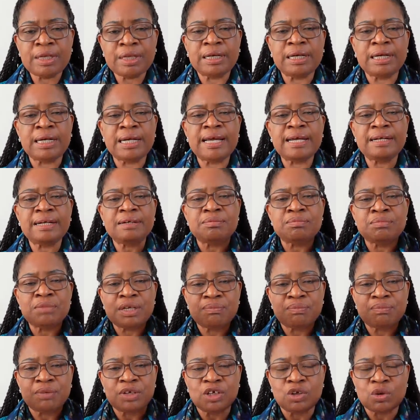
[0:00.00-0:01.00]
Let
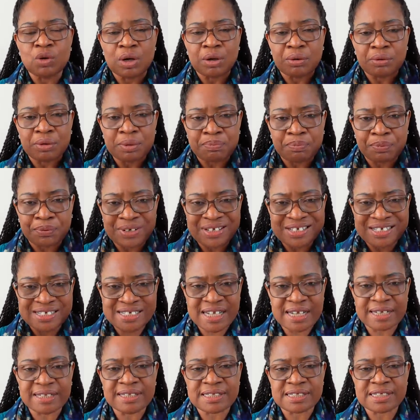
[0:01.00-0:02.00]
me be your
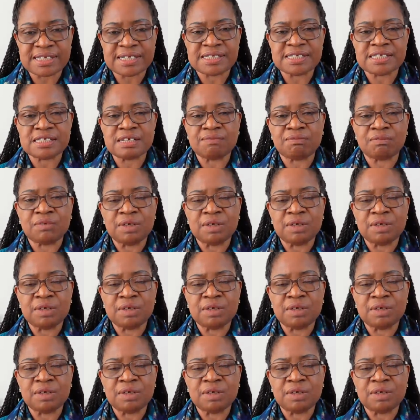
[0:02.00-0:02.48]
representative.